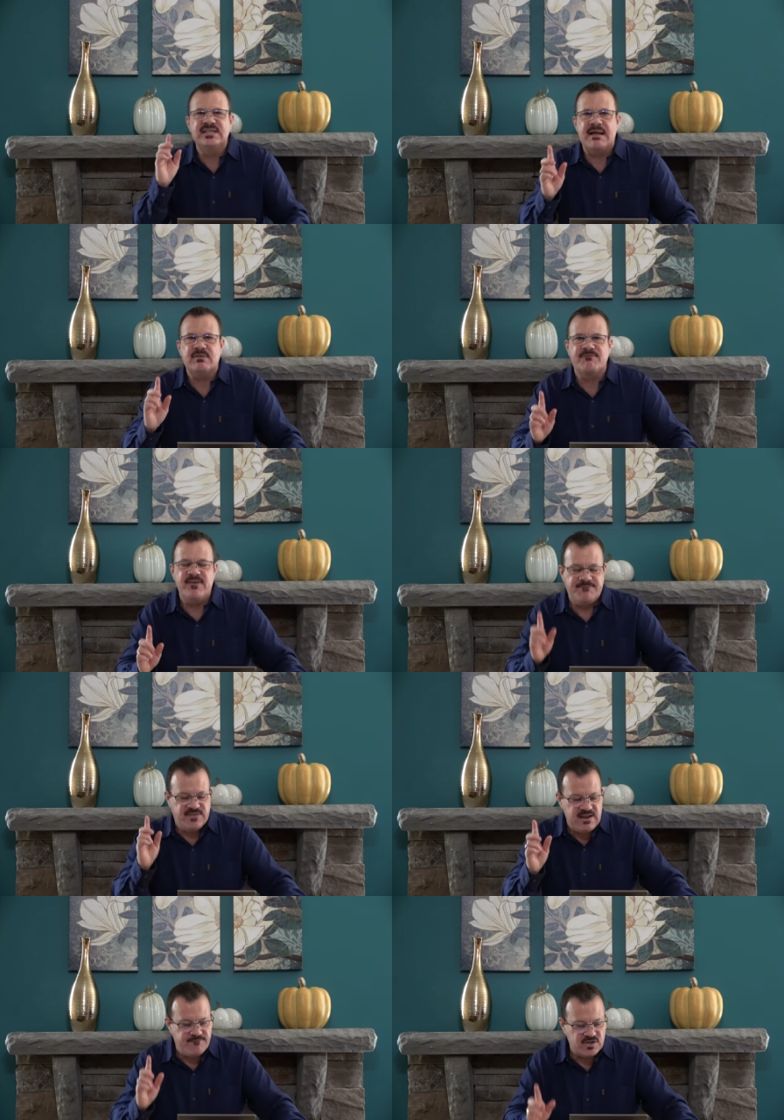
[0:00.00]
chapter
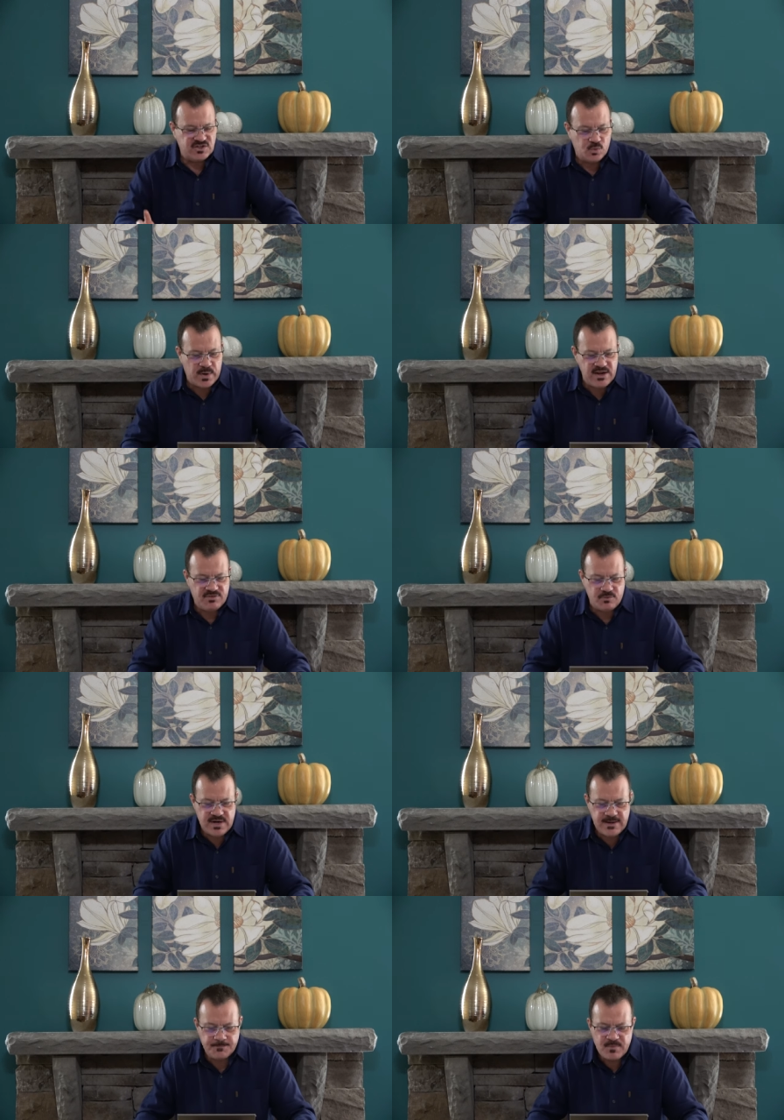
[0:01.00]
15, verse
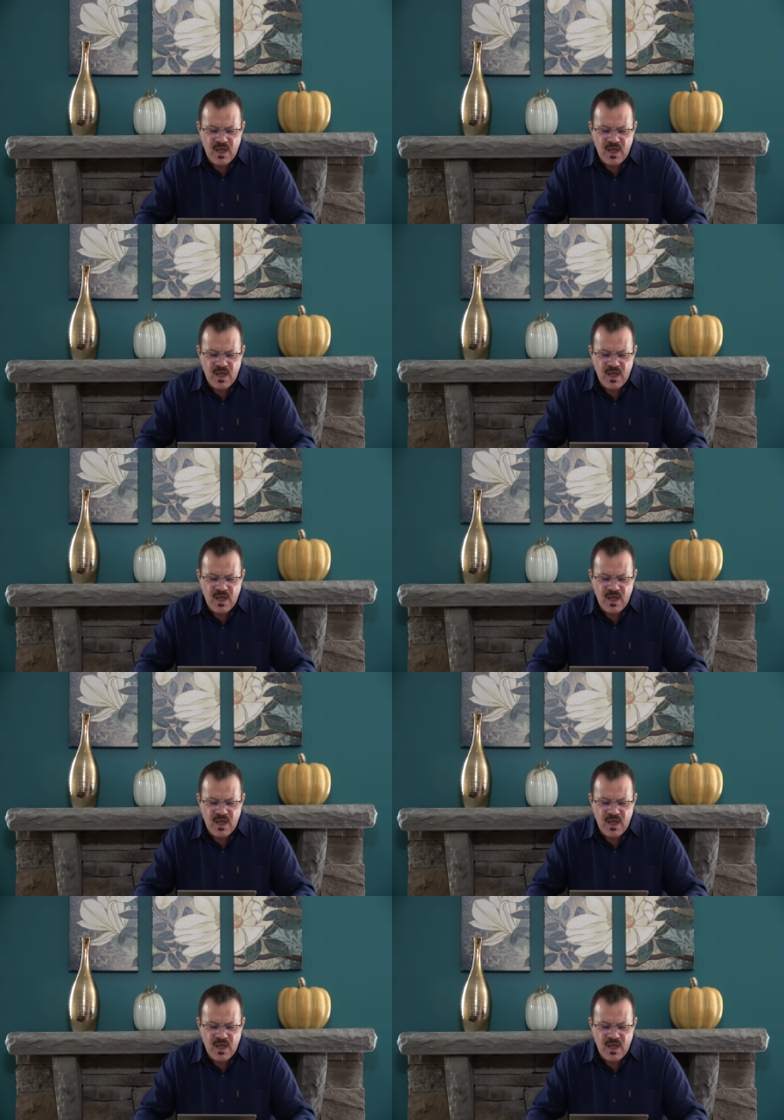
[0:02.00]
23.